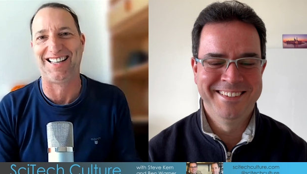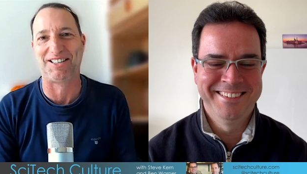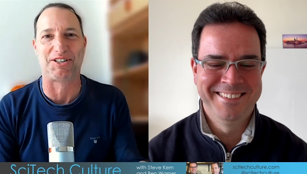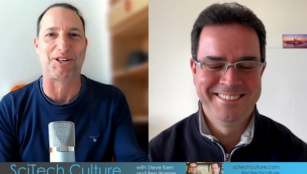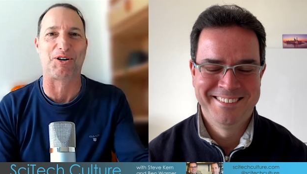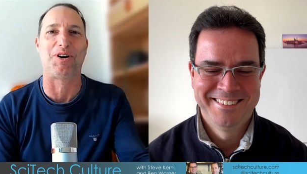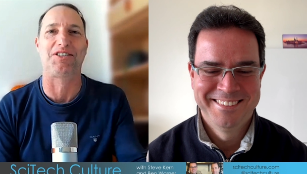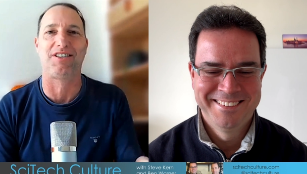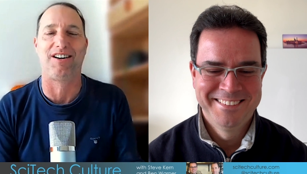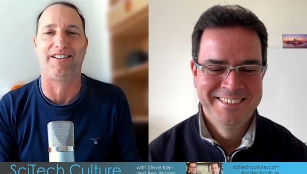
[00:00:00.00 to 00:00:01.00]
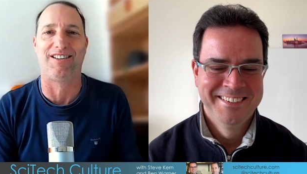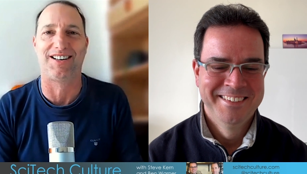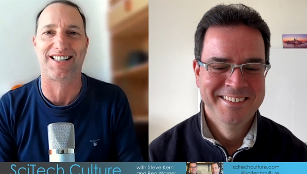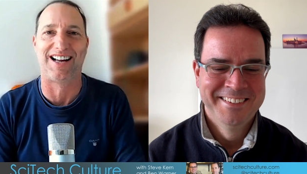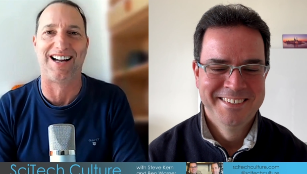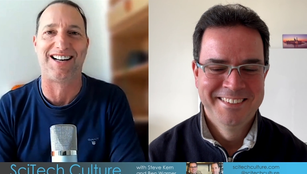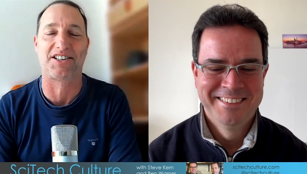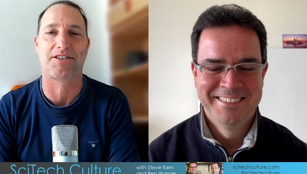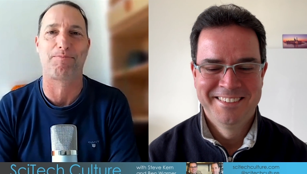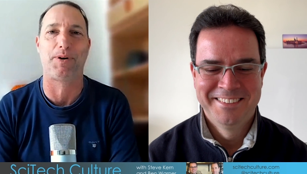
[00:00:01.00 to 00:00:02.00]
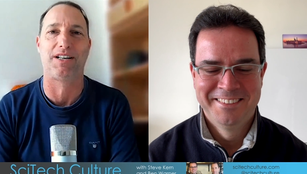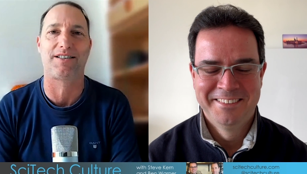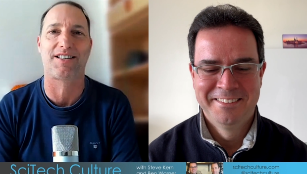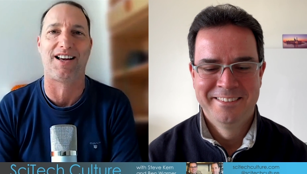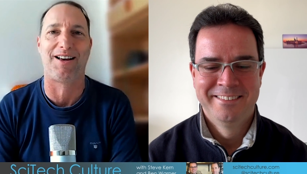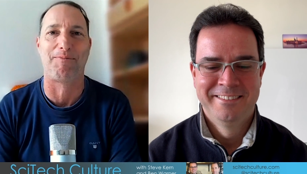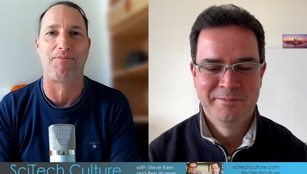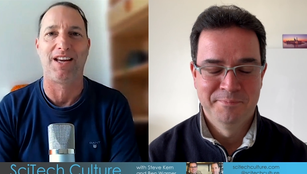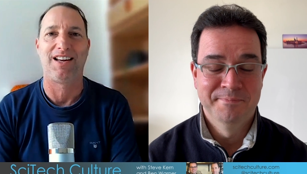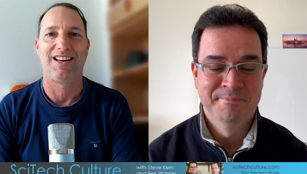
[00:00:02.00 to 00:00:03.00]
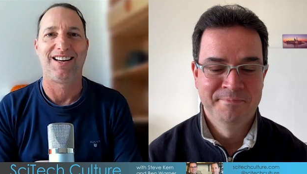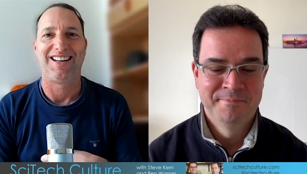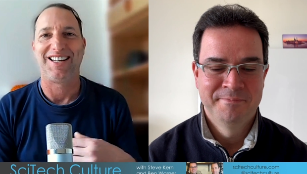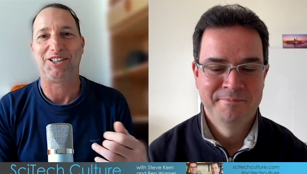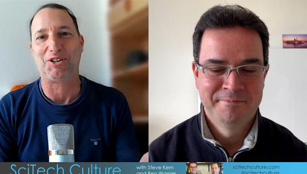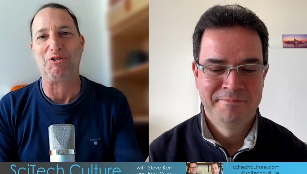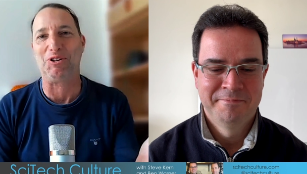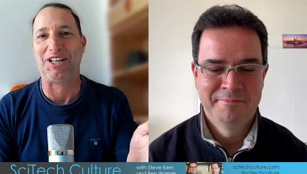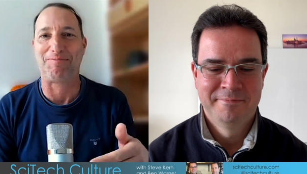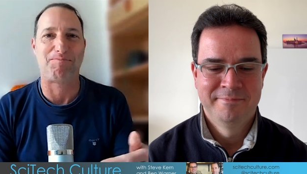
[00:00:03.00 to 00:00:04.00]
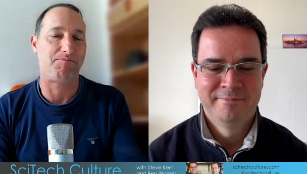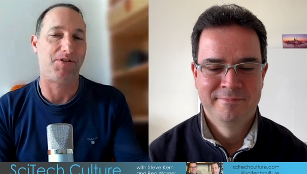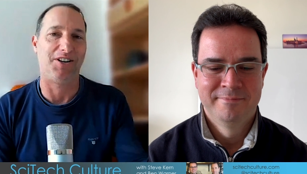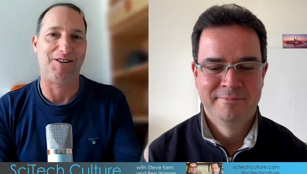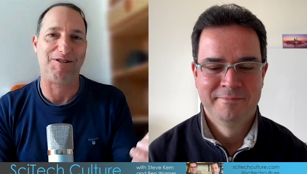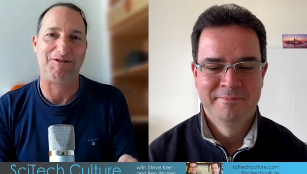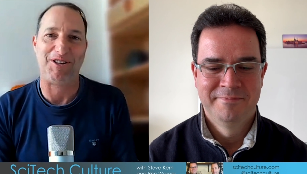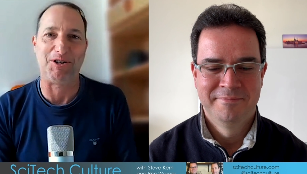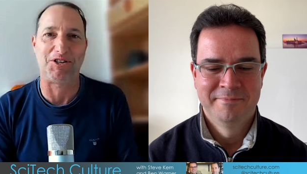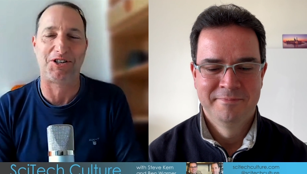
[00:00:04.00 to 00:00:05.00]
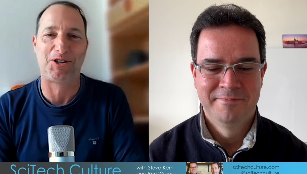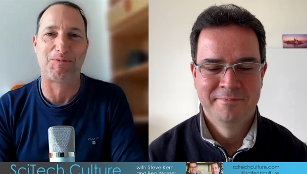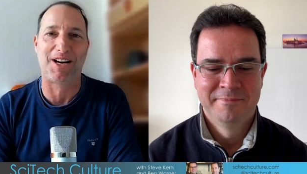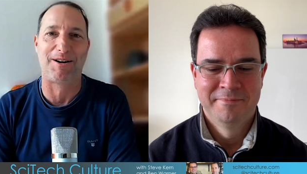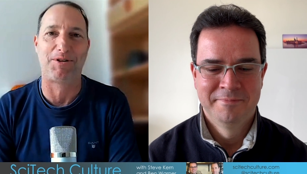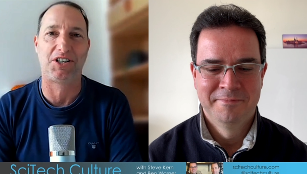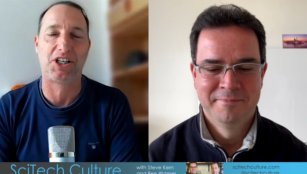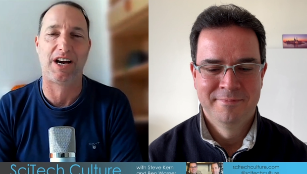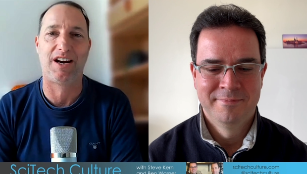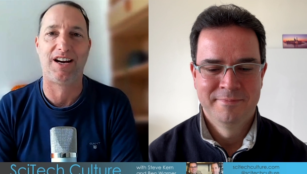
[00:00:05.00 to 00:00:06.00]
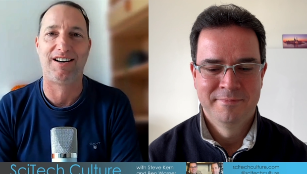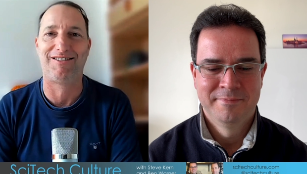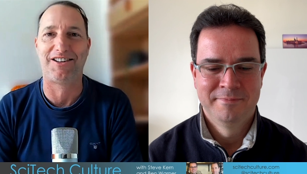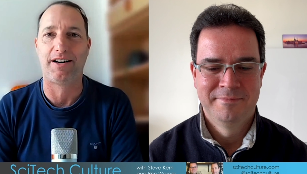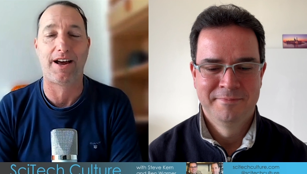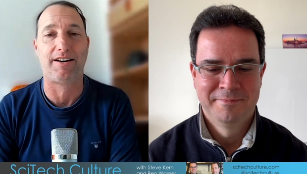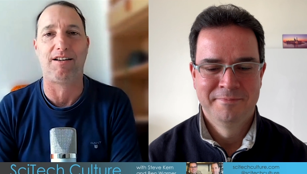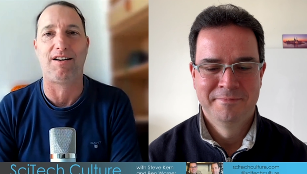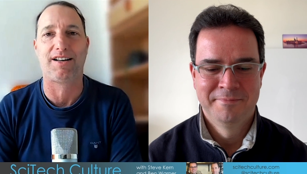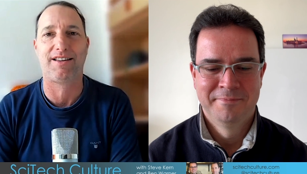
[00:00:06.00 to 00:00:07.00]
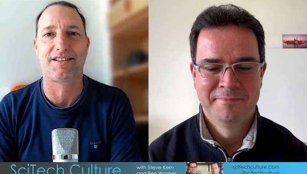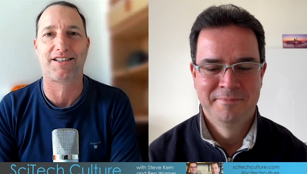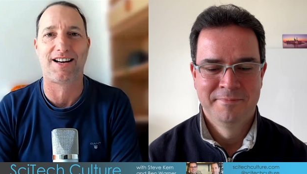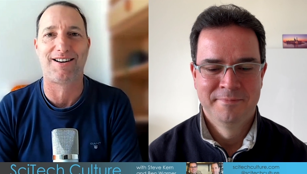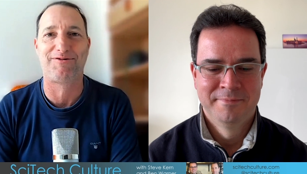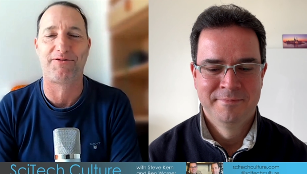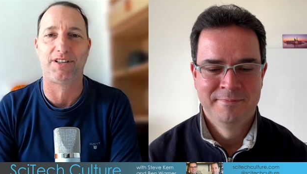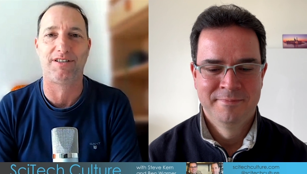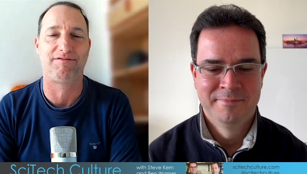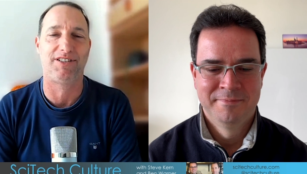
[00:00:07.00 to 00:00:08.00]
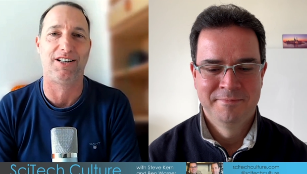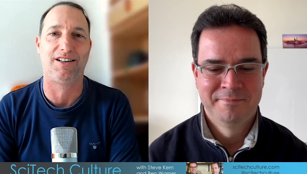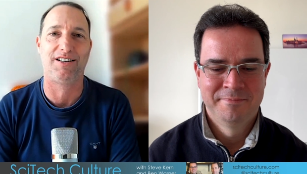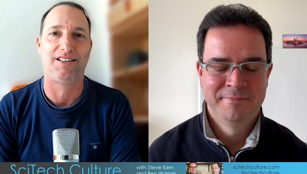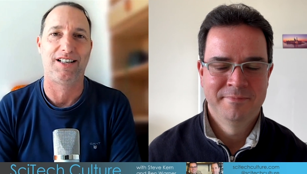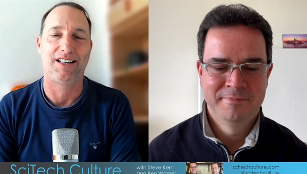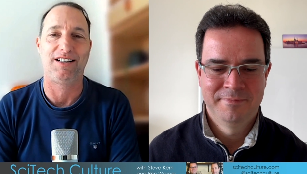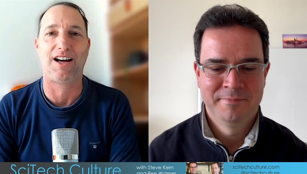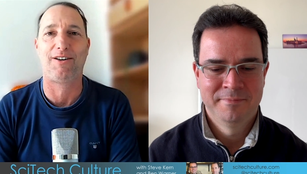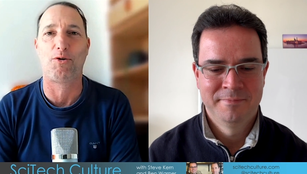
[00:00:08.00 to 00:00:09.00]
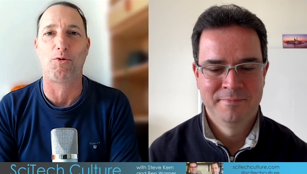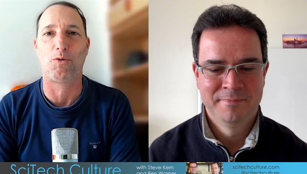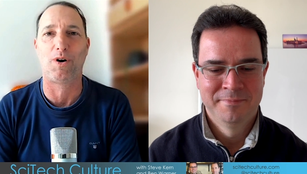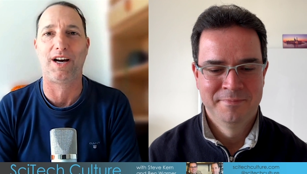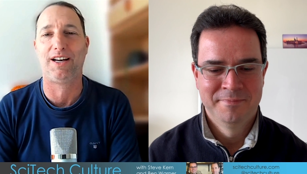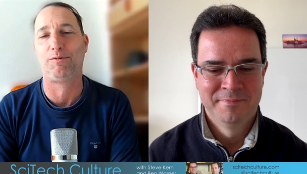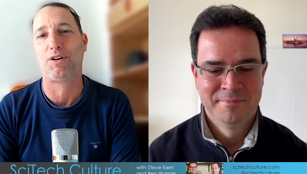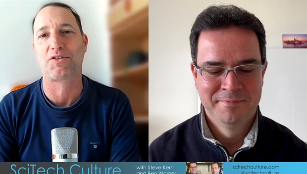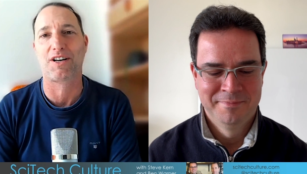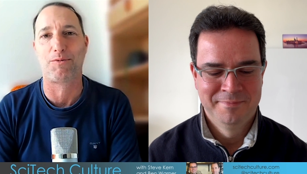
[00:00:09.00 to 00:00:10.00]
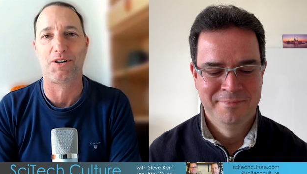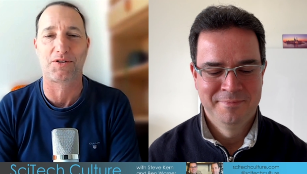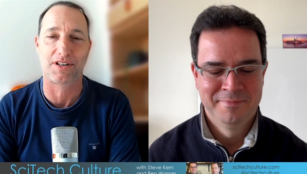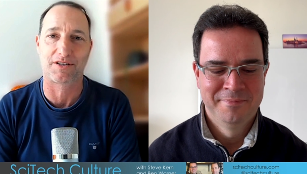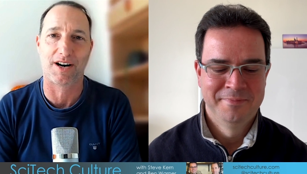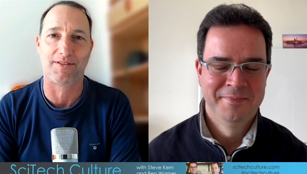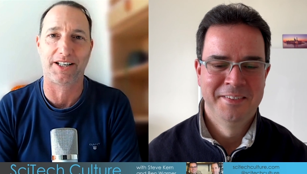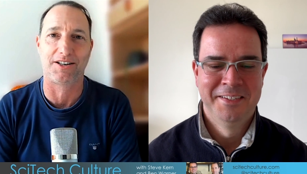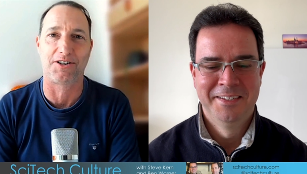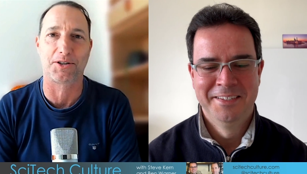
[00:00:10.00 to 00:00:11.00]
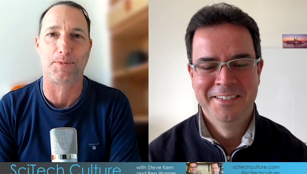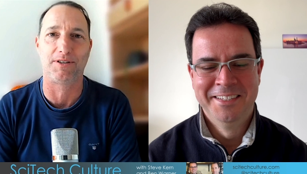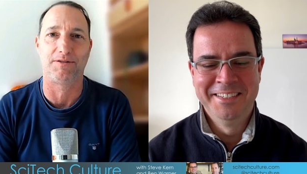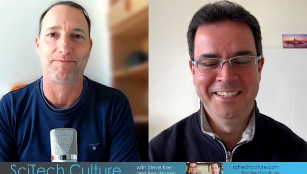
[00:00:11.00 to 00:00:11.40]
Speaker 1: that's just a question I'd like to ask. But um, mm. surely, you know, users should be able to share and, and like this stuff, and you know, laugh all the way while someone else is traveling to hospital.